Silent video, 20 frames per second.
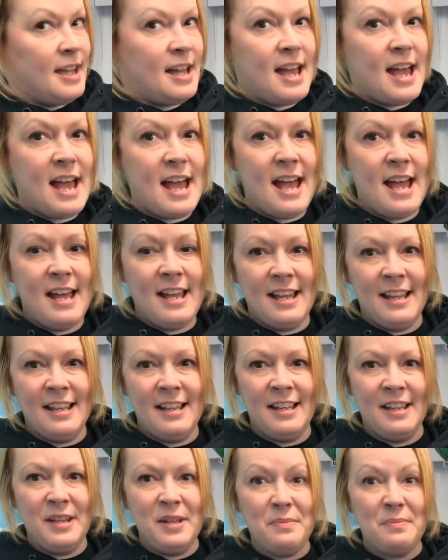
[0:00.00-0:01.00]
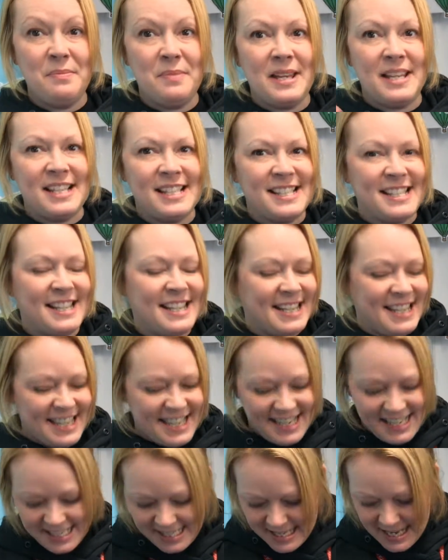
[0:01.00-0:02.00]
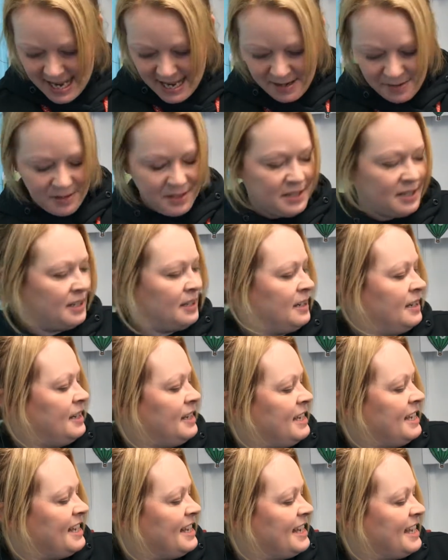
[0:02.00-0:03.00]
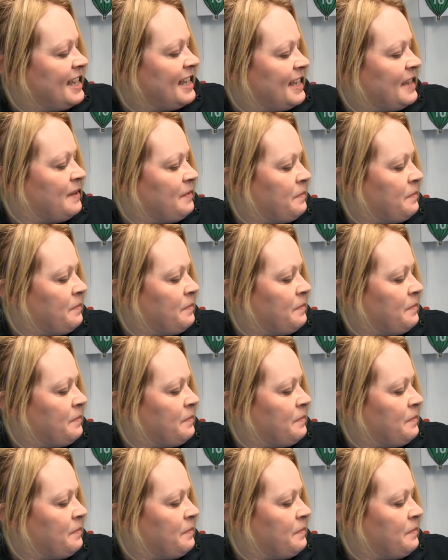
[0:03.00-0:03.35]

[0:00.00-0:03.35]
E makes an E sound. He.